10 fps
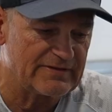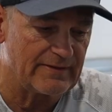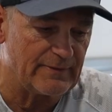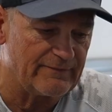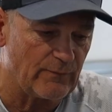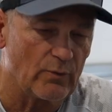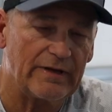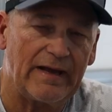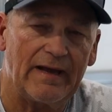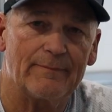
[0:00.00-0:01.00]
give me
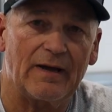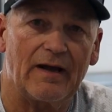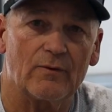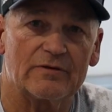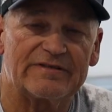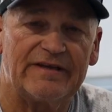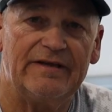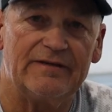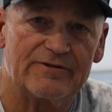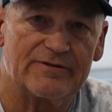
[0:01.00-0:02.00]
40 amp hours
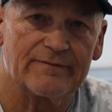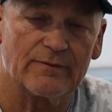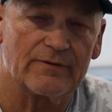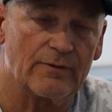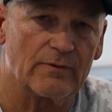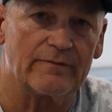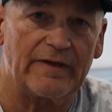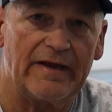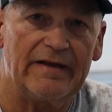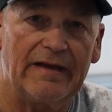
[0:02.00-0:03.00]
each for a total of
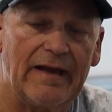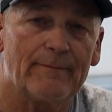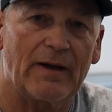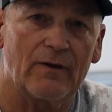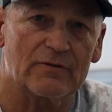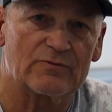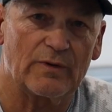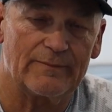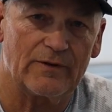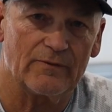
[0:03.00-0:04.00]
80 amp hours
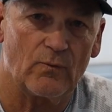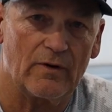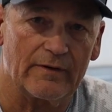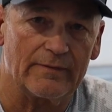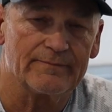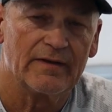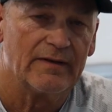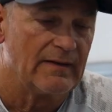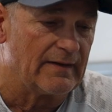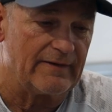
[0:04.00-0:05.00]
when I'm on the water.
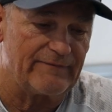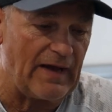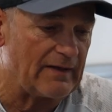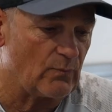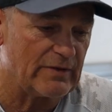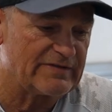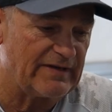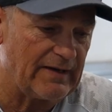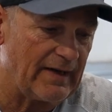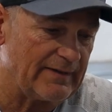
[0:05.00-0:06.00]
In fact,
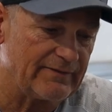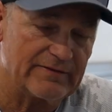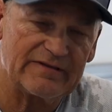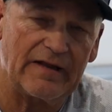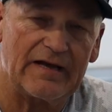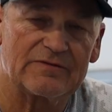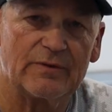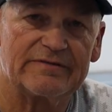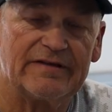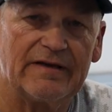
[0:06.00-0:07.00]
Wednesday night, in this last
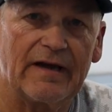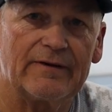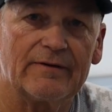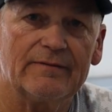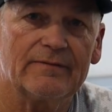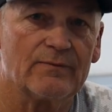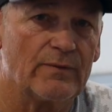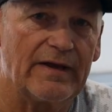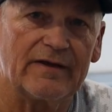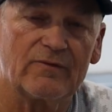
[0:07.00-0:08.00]
Wednesday nighter,
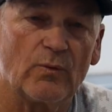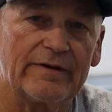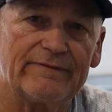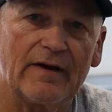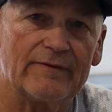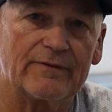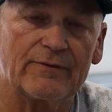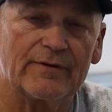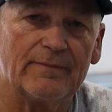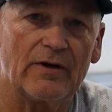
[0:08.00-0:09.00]
we had 25 to
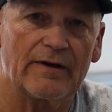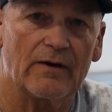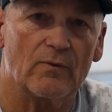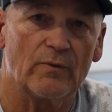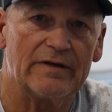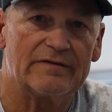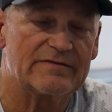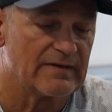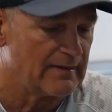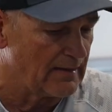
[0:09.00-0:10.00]
30 mile an hour
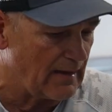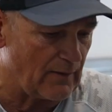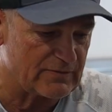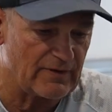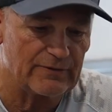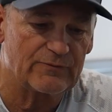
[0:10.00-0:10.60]
winds. I was on the